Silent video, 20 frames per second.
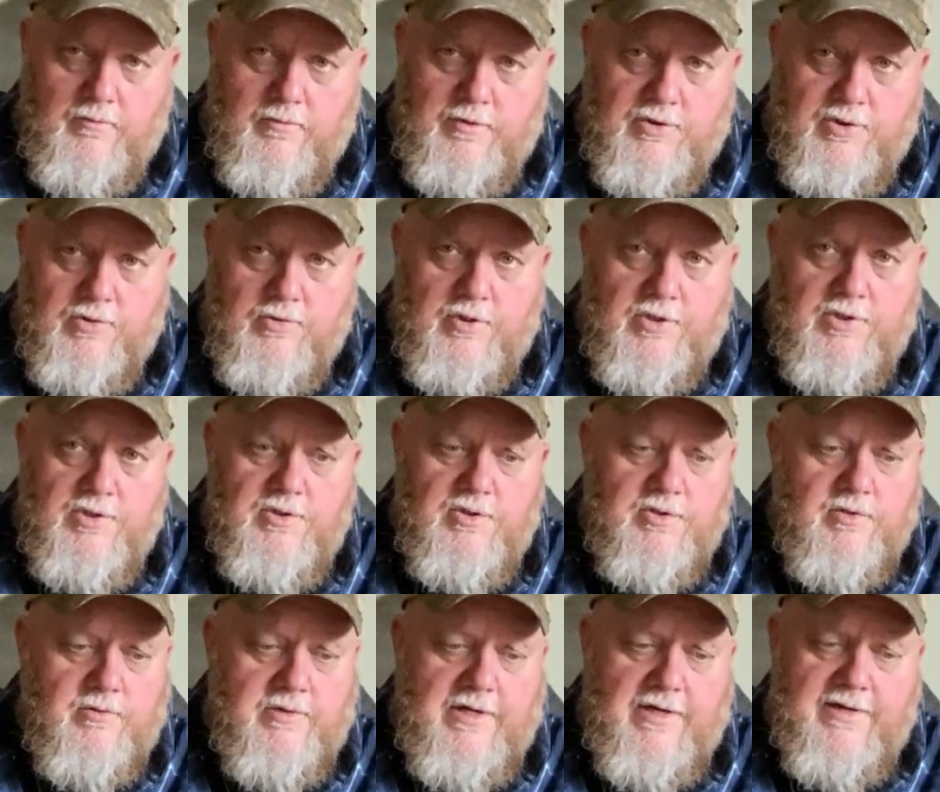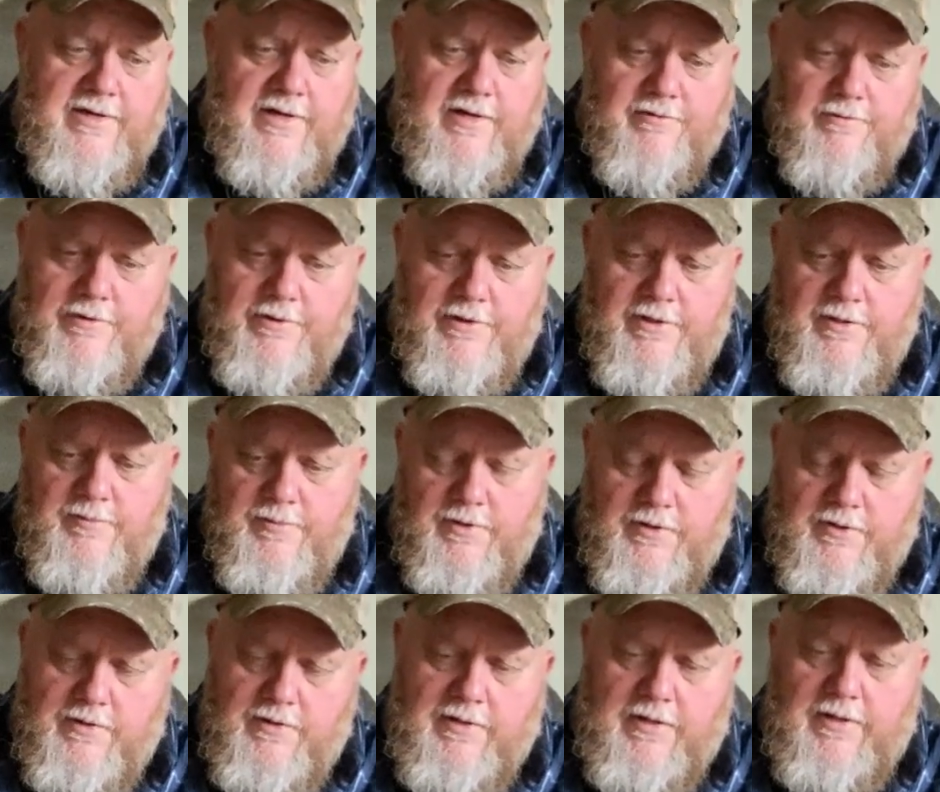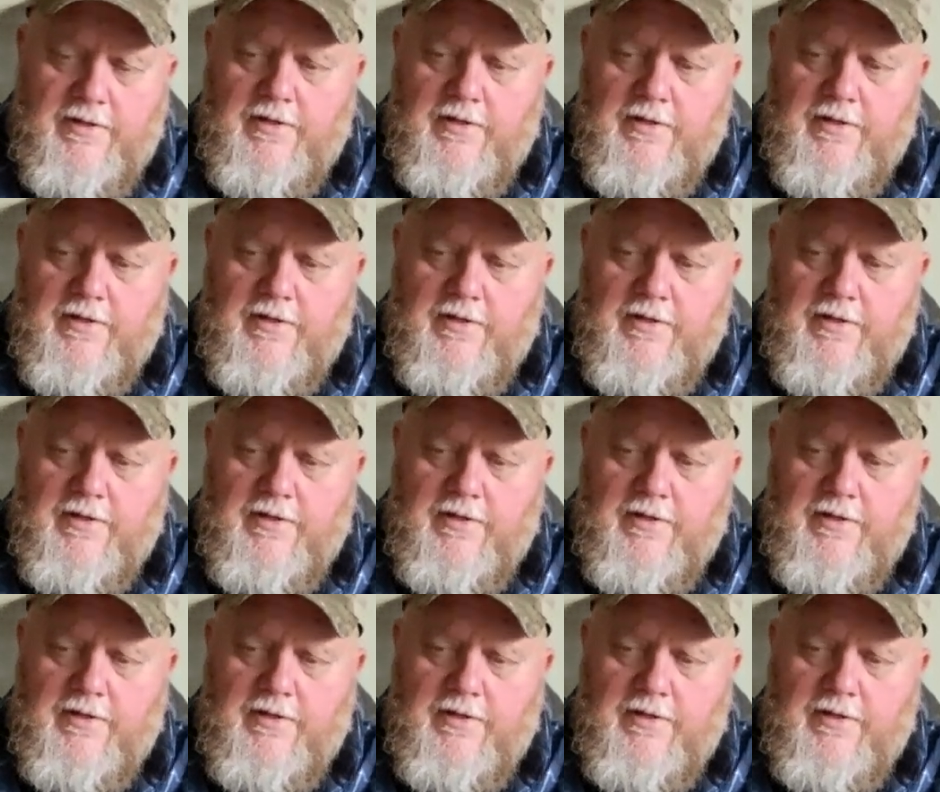restrictions are on that really, but